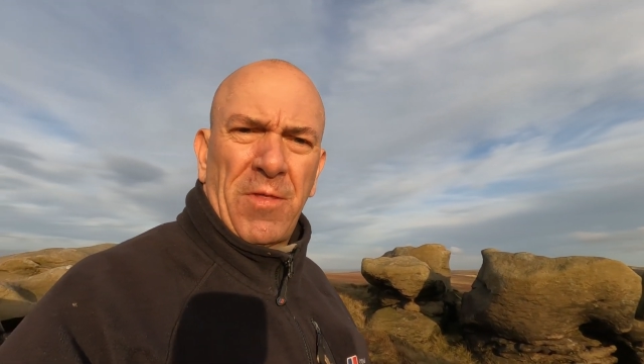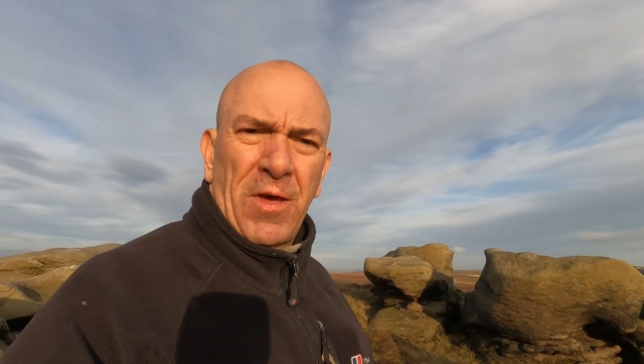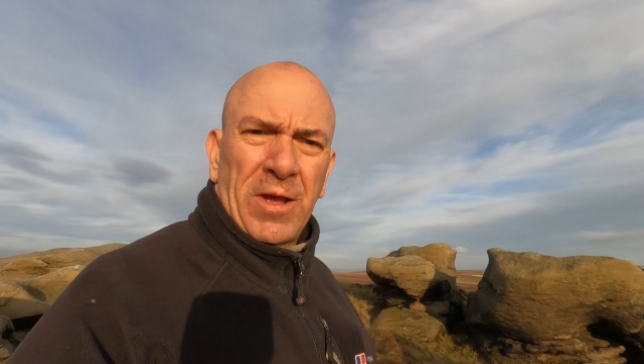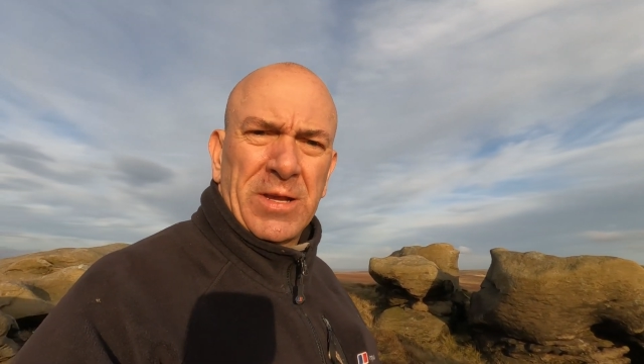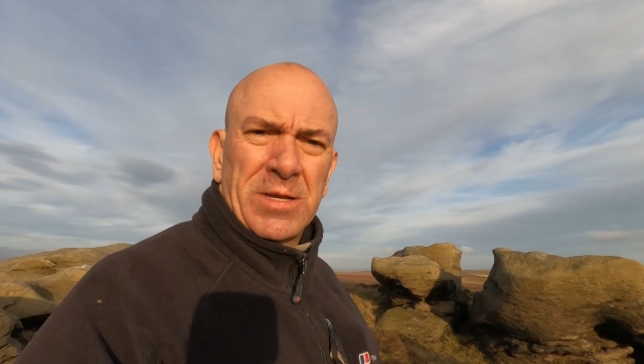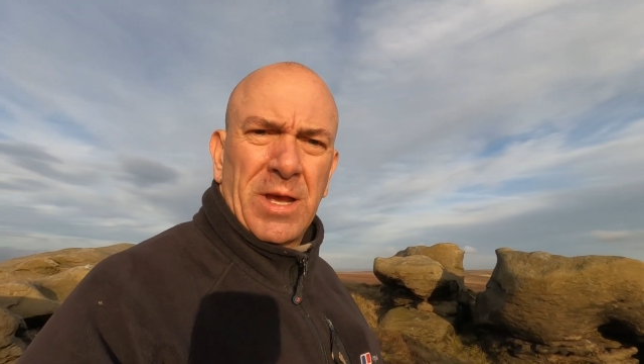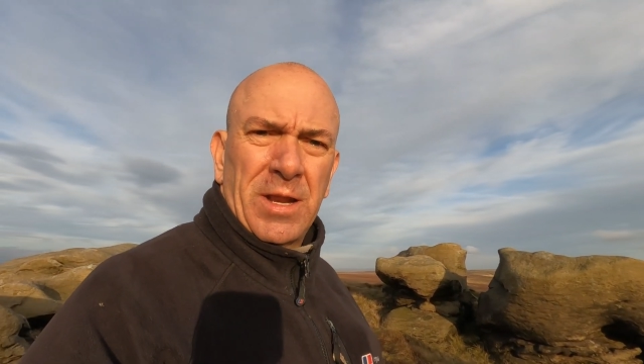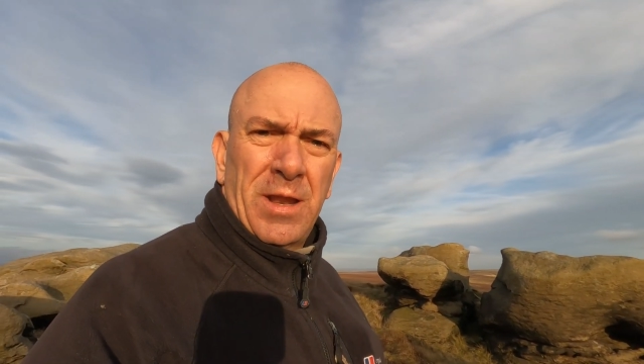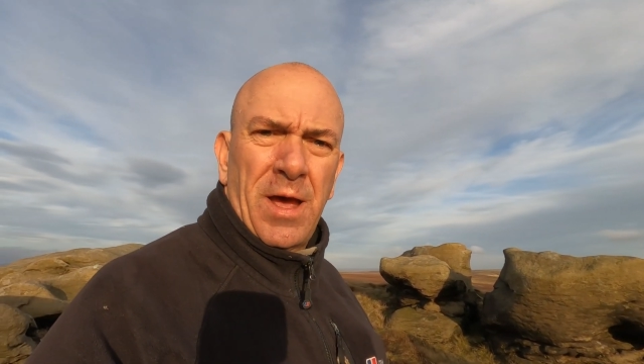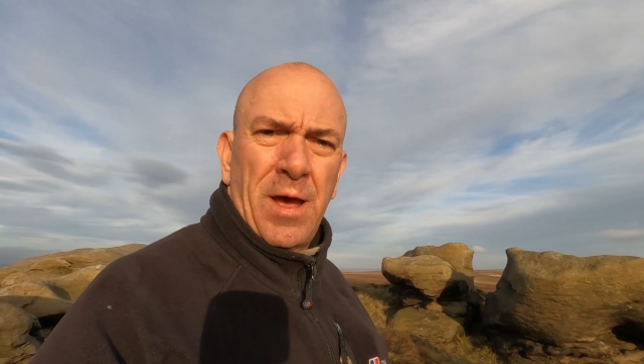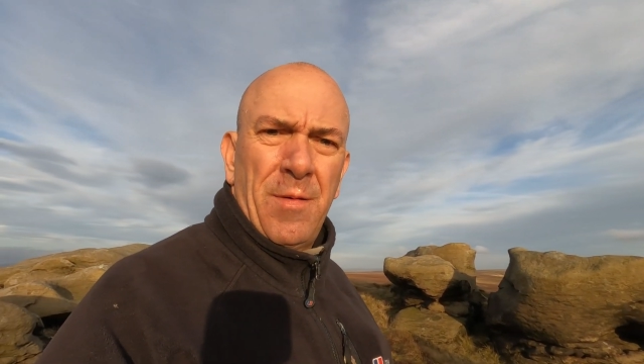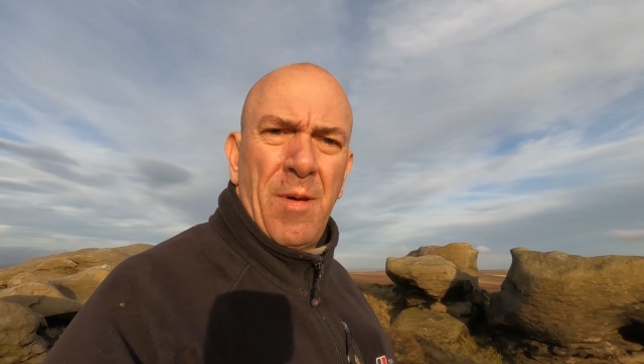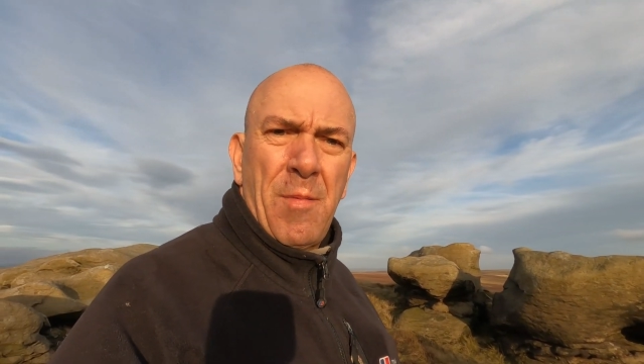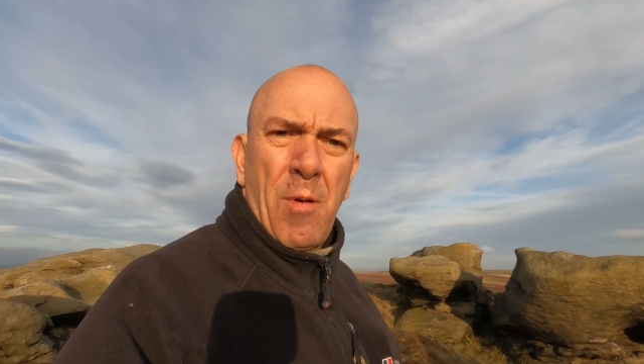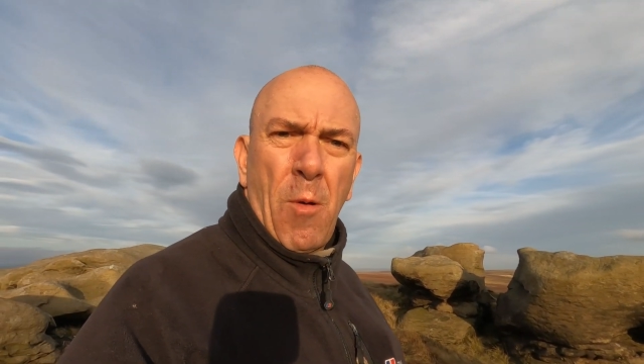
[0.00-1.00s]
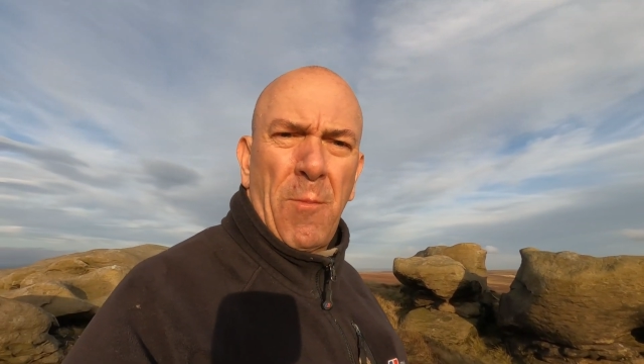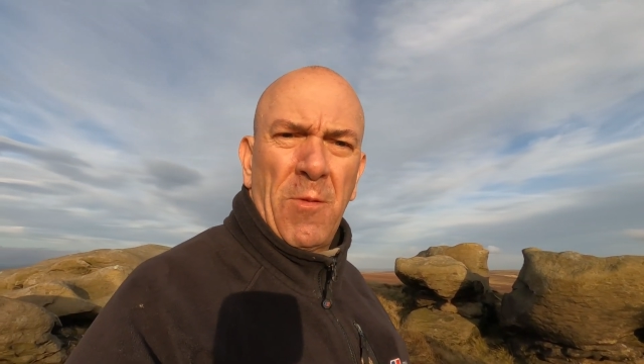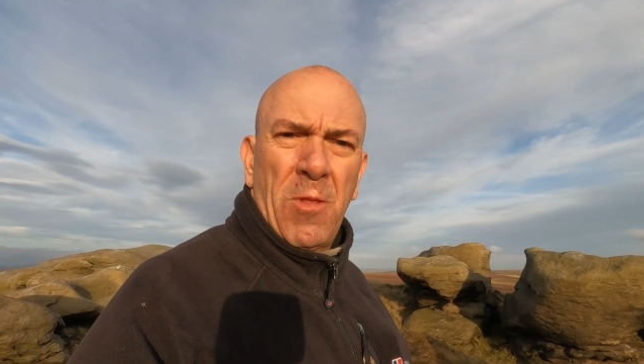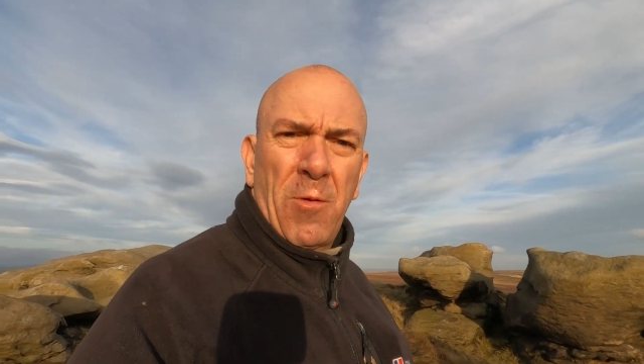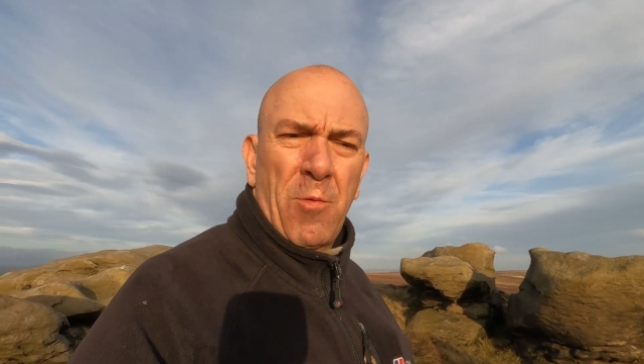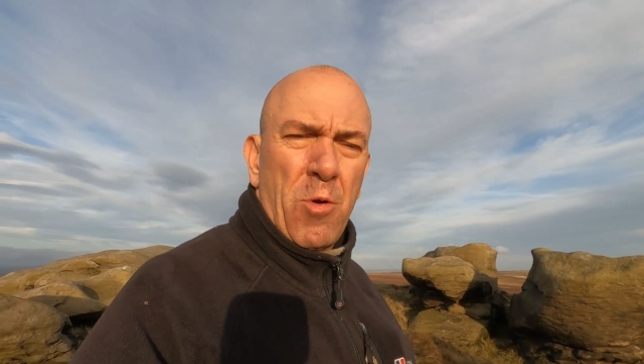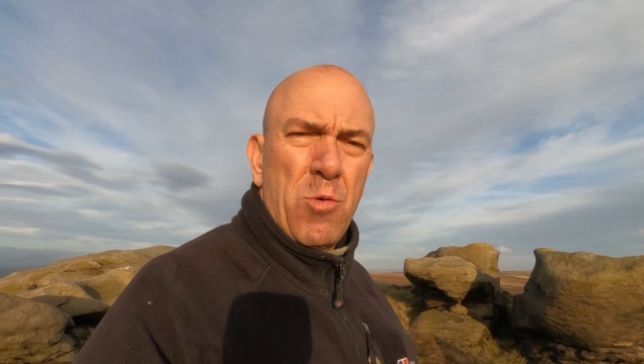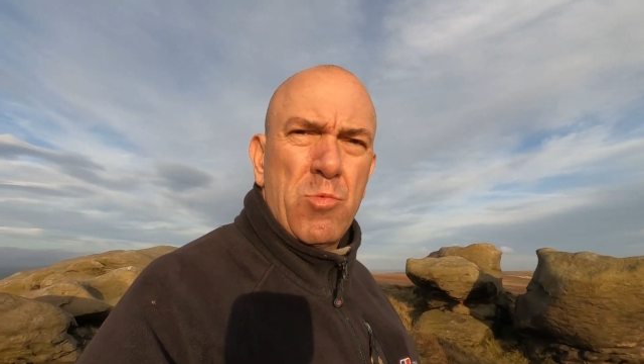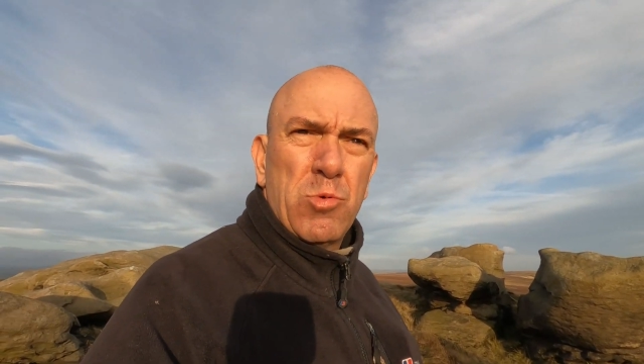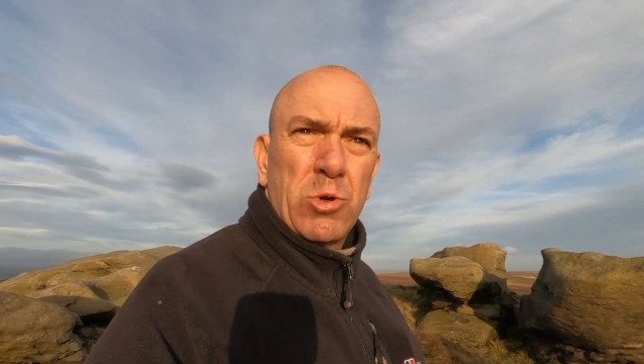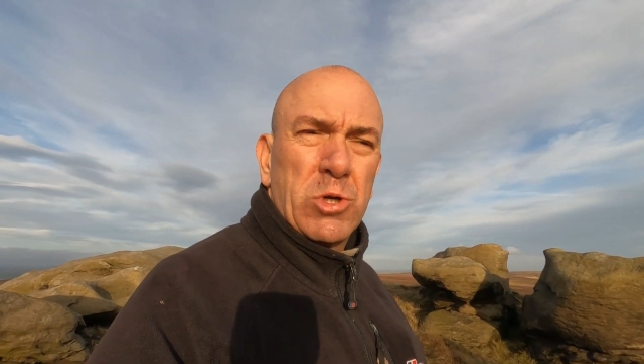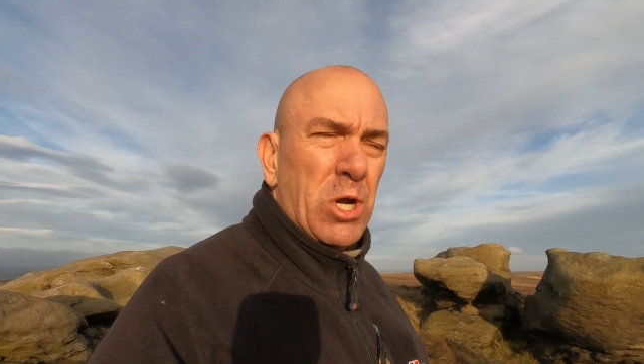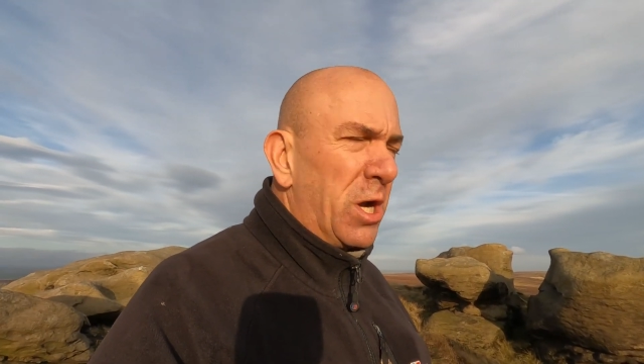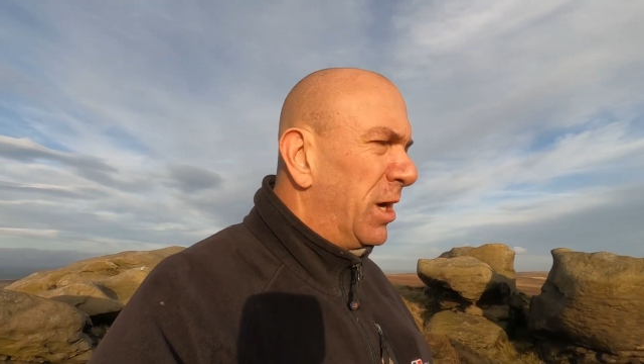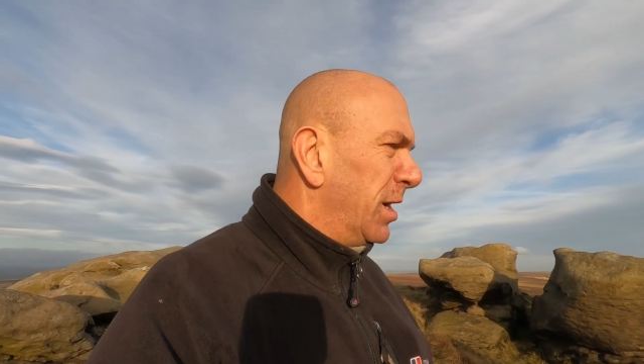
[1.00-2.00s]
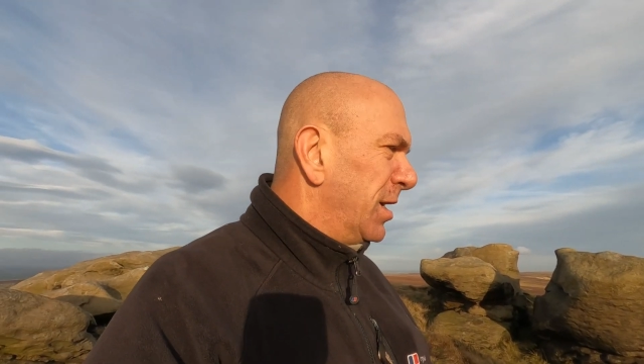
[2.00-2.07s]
I think, and maybe open the Rouge.